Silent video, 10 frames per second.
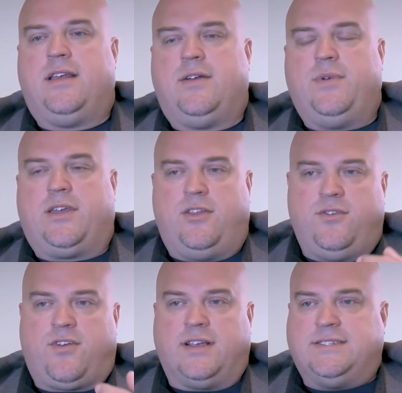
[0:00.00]
we could
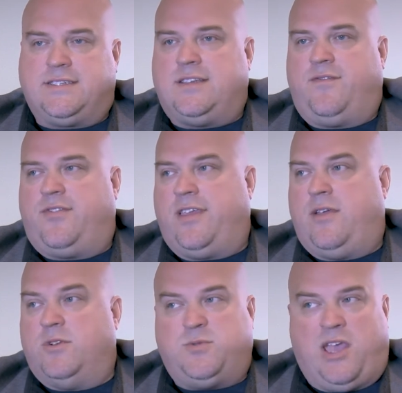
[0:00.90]
use our existing
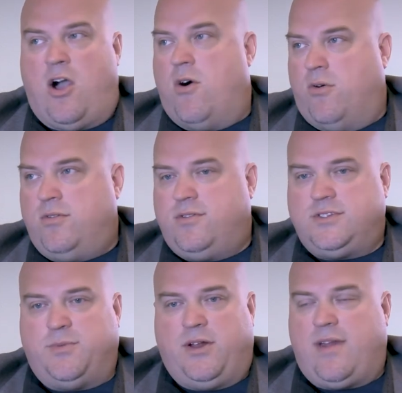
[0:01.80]
fleet, which we own,
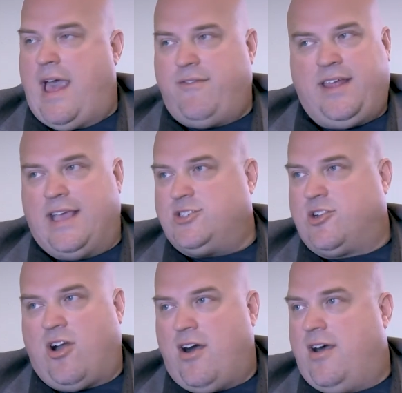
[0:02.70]
so we don't have any extra
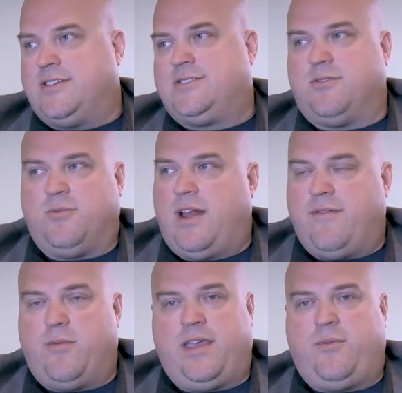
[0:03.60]
costs or
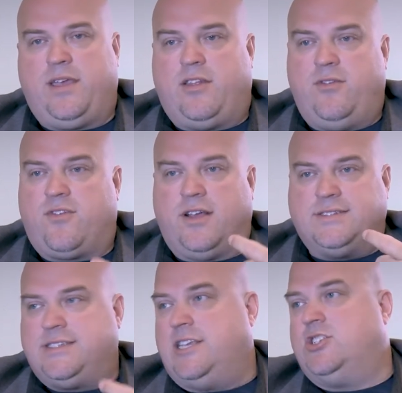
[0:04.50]
whatever. We, we could use our
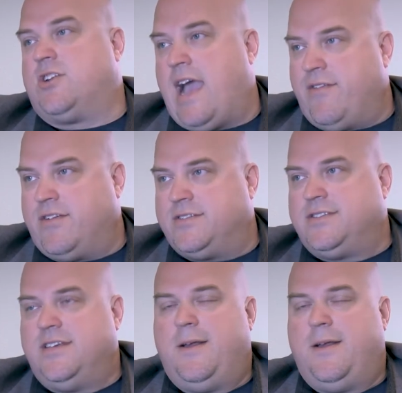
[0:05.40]
existing drivers.